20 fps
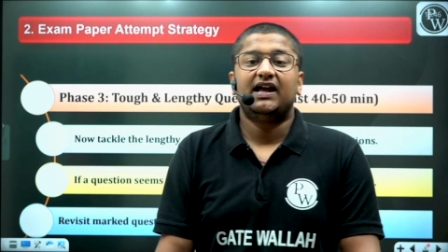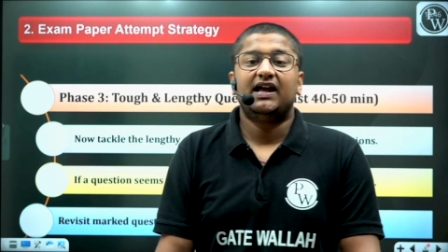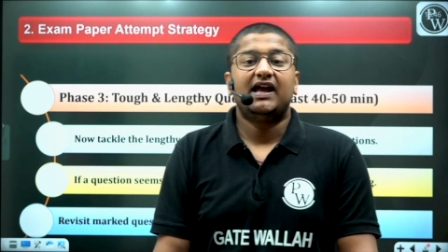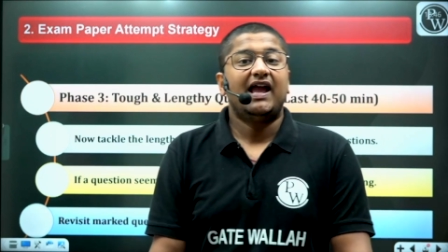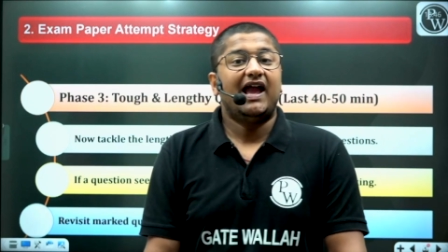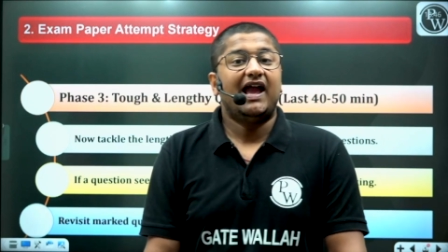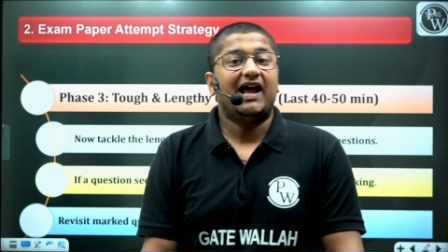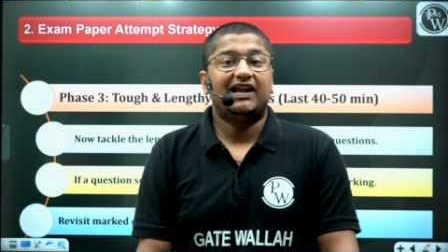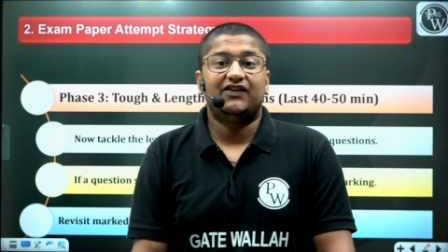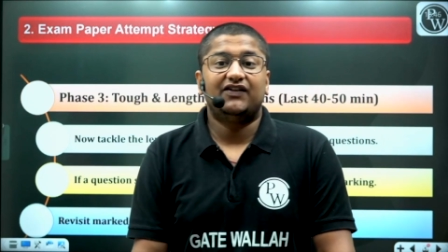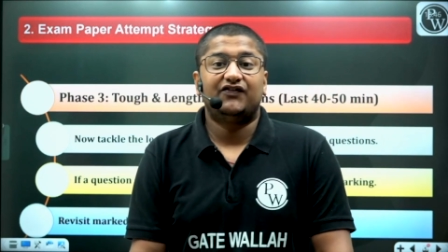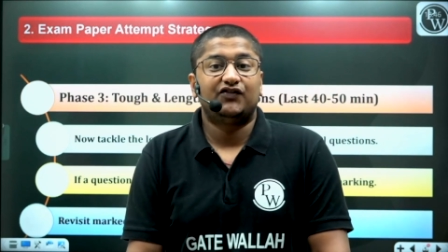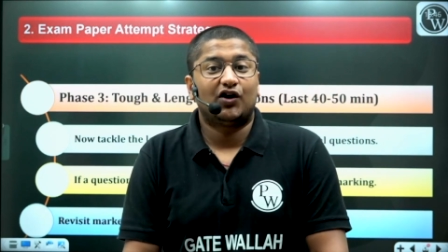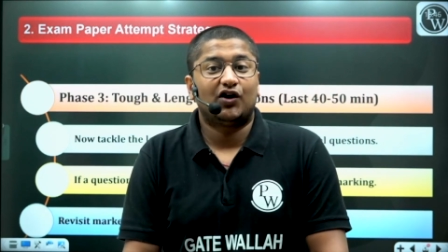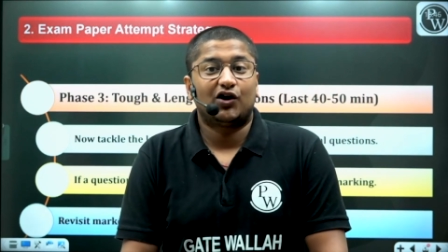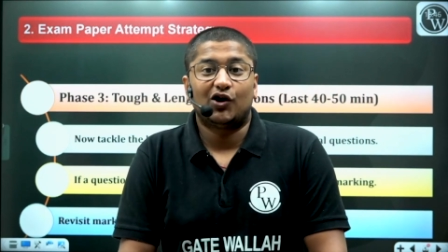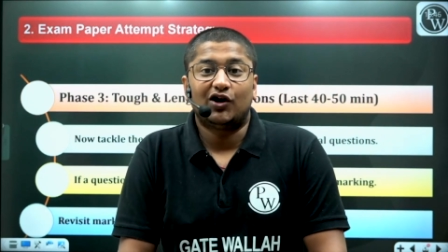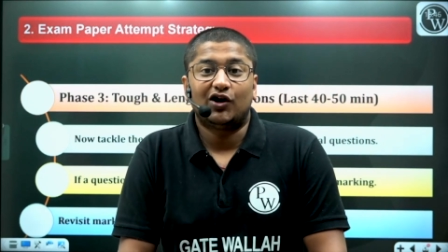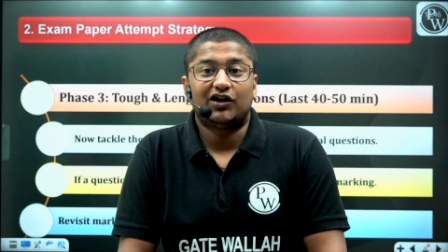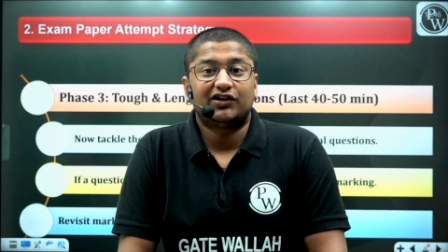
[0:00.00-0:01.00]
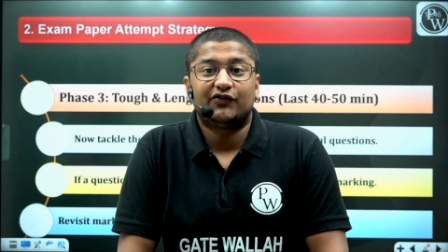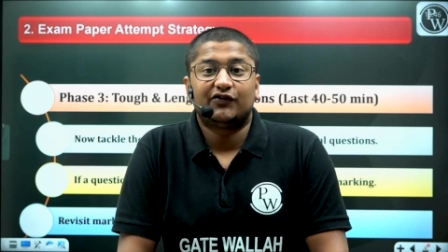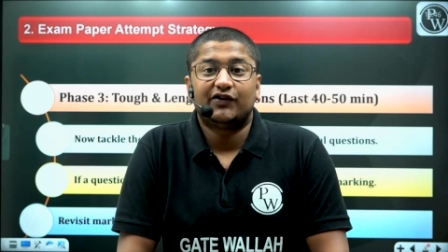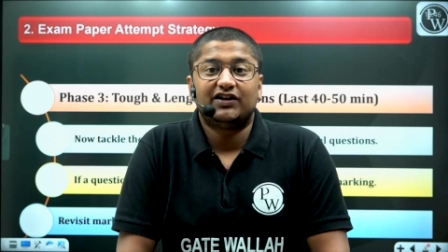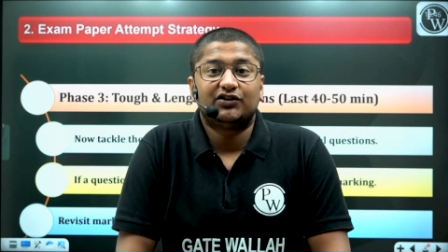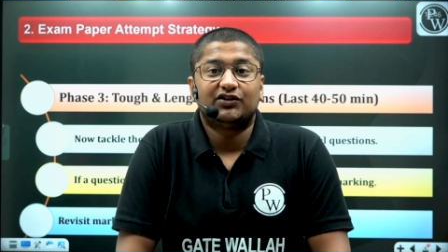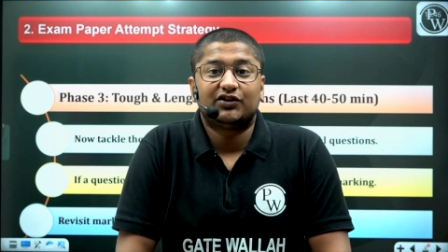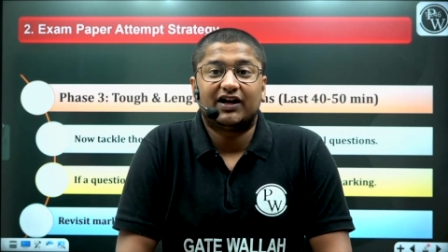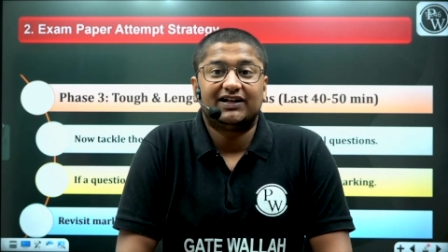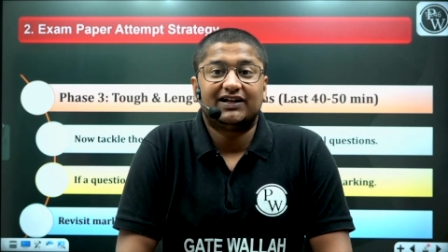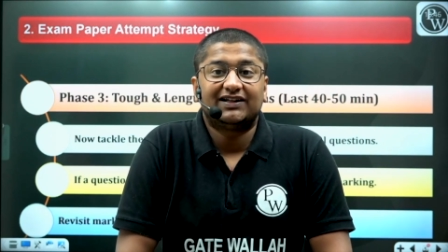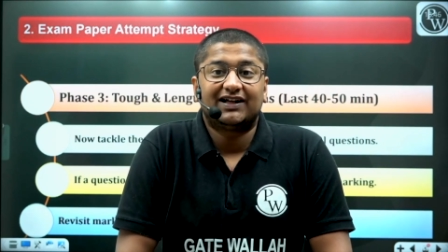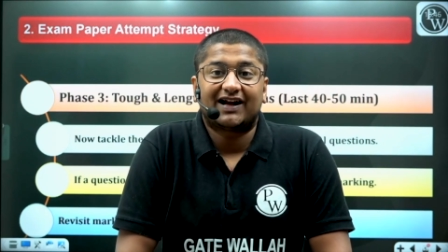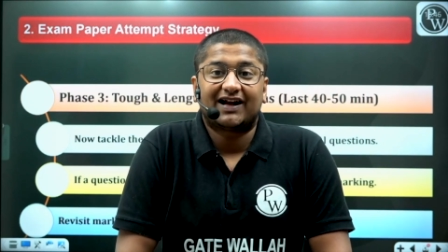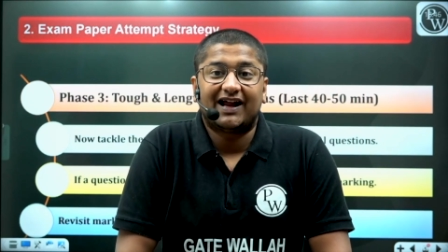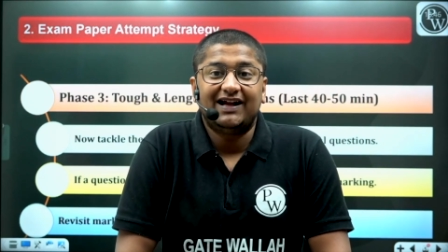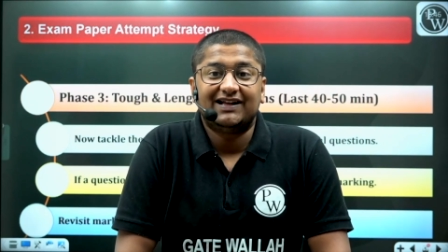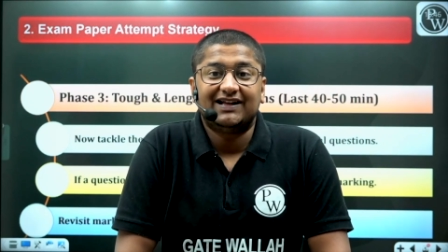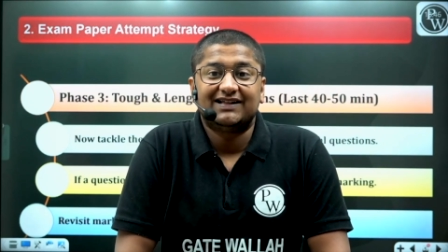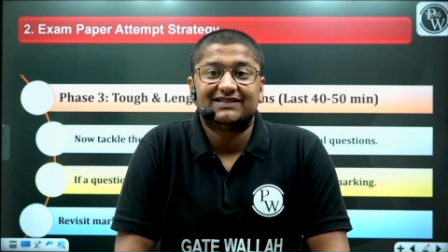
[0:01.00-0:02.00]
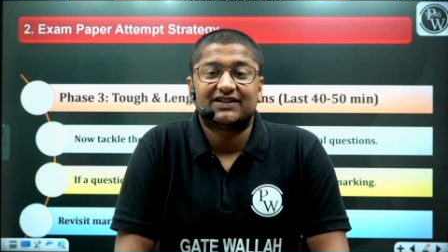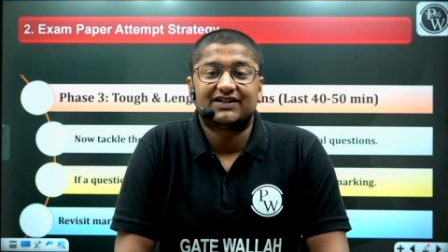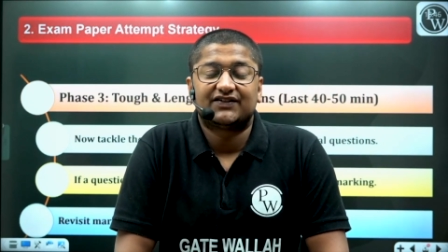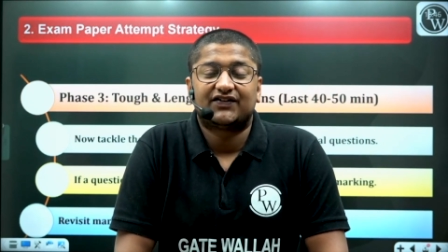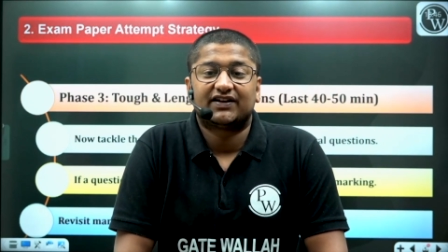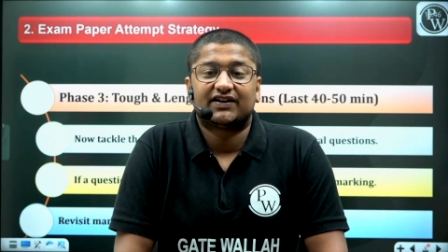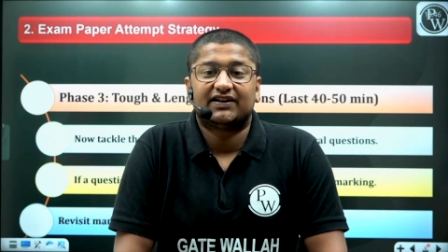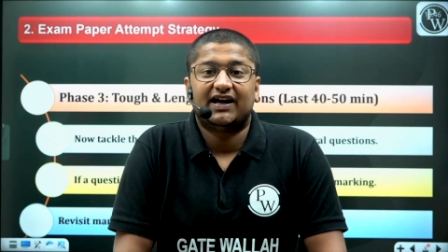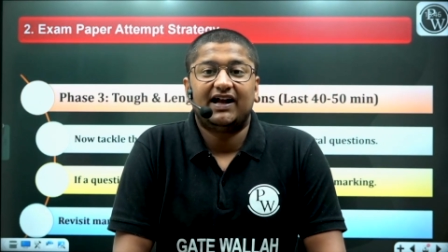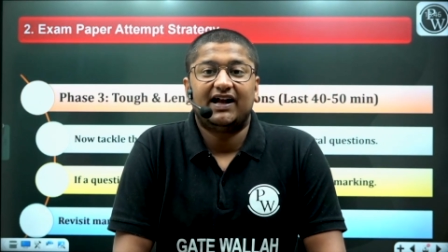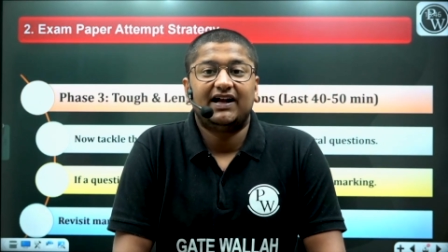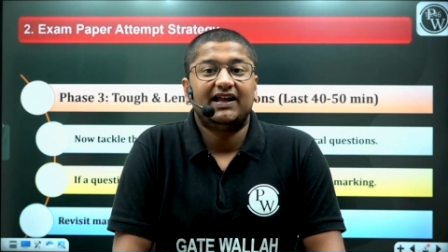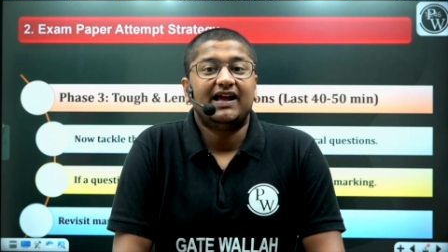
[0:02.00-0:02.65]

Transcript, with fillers: and if you are not going to get the right answer for that,